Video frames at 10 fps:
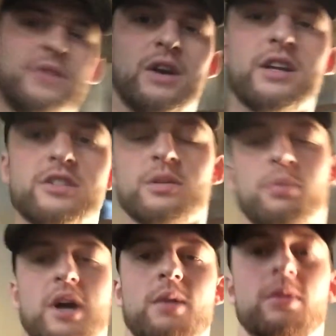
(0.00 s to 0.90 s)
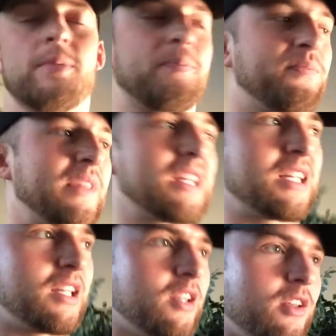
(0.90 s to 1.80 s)
Now here's the problem.
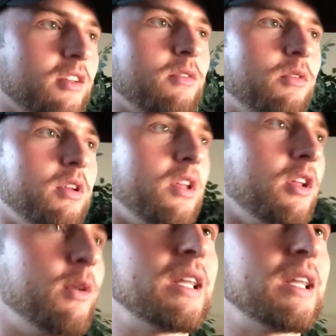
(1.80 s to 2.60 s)
You know,